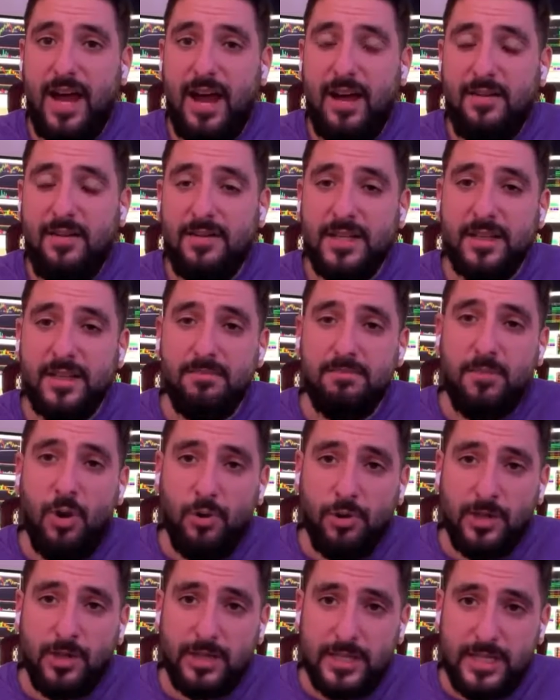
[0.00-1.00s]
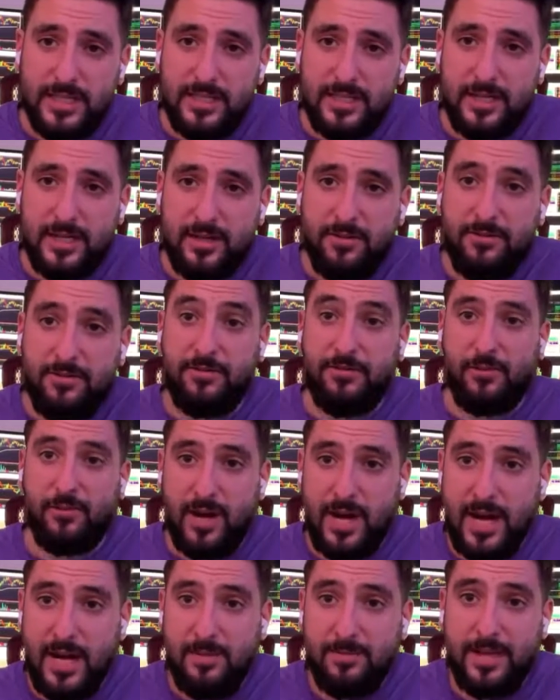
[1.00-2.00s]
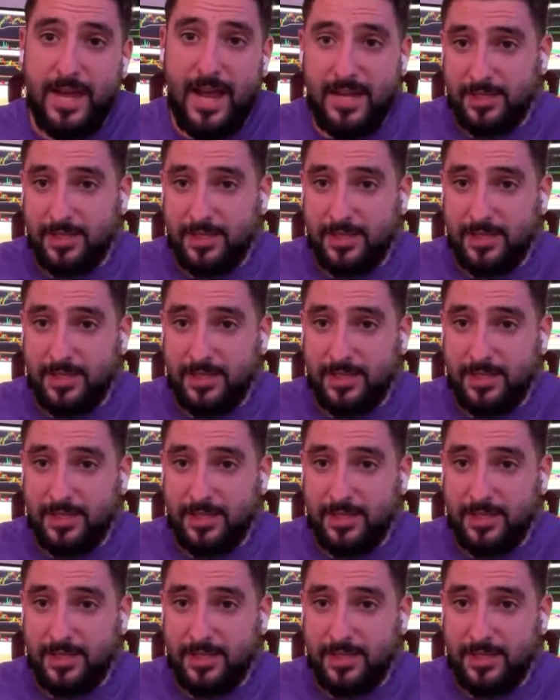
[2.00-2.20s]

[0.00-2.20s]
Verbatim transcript: of having the Mona Lisa framed